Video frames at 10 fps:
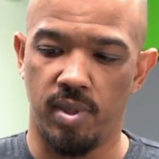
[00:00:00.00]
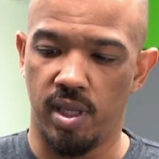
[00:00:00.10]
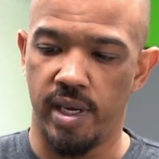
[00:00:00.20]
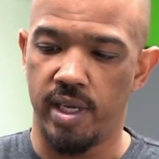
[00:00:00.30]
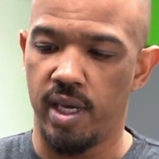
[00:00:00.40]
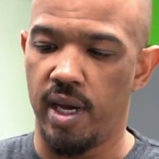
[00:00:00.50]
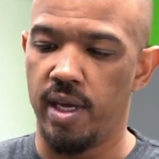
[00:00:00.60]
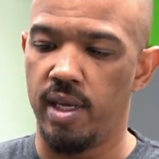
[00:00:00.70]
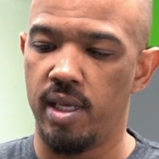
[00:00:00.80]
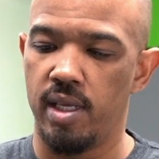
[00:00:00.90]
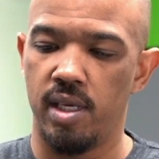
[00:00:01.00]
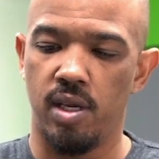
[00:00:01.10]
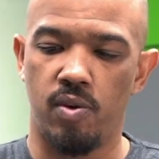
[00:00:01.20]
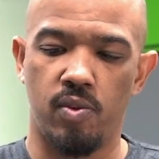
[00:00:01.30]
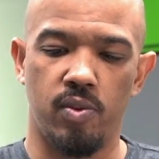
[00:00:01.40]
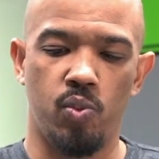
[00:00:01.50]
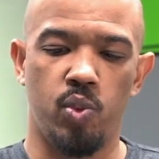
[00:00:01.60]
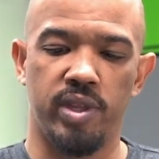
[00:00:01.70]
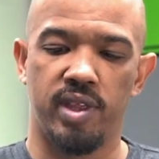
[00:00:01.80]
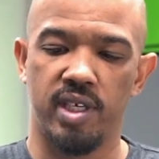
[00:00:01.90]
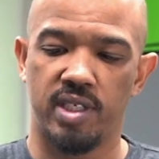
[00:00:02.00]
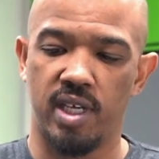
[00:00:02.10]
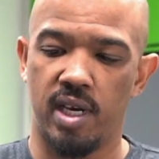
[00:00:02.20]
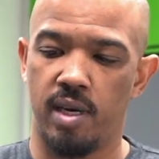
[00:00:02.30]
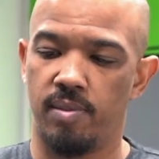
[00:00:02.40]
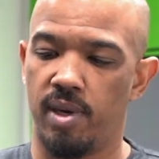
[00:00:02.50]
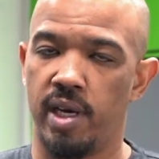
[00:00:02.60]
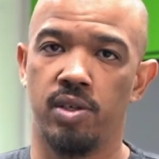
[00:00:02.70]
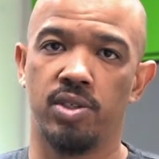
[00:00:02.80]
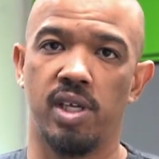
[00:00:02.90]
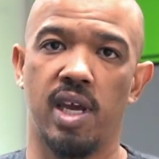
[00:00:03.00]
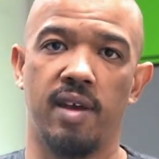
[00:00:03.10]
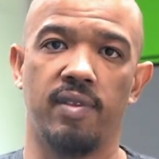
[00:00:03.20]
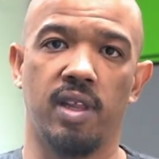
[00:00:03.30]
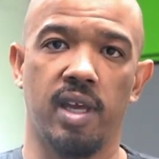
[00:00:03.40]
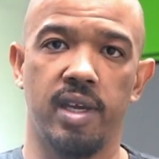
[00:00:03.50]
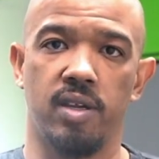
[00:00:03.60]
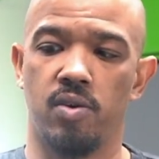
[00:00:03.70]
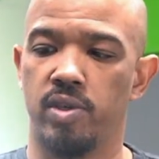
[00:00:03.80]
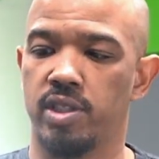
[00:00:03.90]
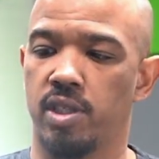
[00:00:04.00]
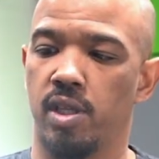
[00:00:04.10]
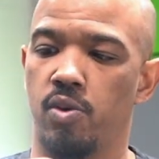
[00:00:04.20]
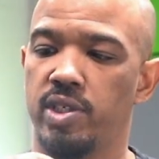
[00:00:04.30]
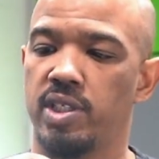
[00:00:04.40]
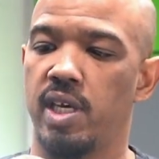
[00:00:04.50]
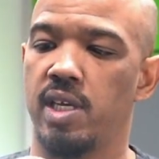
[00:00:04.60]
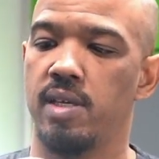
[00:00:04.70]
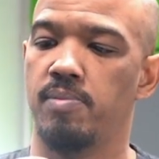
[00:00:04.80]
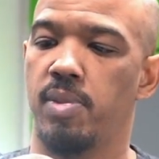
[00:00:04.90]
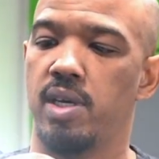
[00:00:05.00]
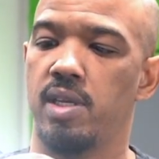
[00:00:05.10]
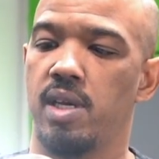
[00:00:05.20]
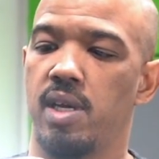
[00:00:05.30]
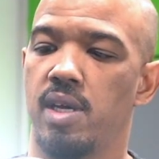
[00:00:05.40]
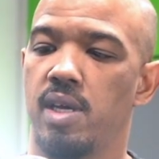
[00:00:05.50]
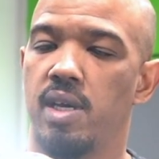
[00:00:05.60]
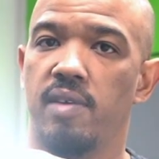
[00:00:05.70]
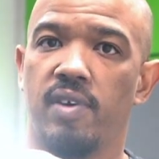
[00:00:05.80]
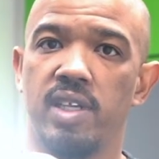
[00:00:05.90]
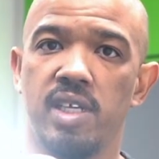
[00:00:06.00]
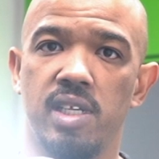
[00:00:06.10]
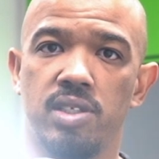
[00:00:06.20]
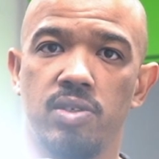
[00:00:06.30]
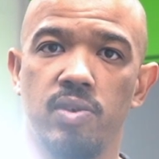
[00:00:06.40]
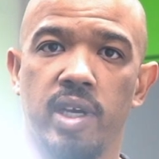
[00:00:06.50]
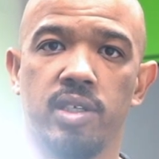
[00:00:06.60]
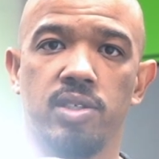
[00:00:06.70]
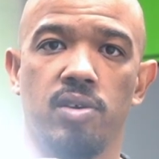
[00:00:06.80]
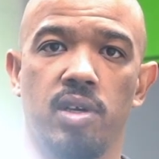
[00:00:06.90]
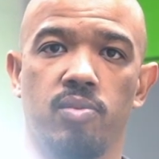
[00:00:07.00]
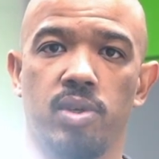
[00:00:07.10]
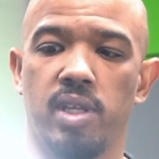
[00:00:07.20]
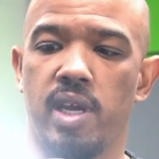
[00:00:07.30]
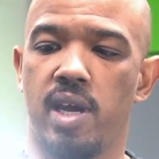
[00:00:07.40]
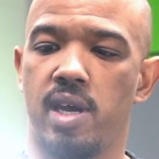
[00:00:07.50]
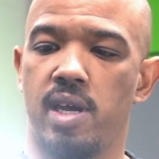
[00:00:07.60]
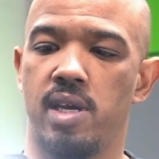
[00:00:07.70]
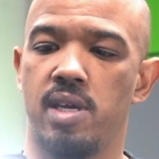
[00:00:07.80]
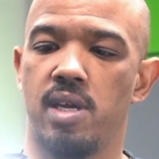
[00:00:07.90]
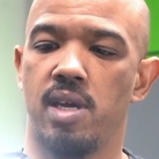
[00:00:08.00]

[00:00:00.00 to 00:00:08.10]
Like, with this setup, I usually have the light on its lowest setting, but if I needed to, I could turn it up really high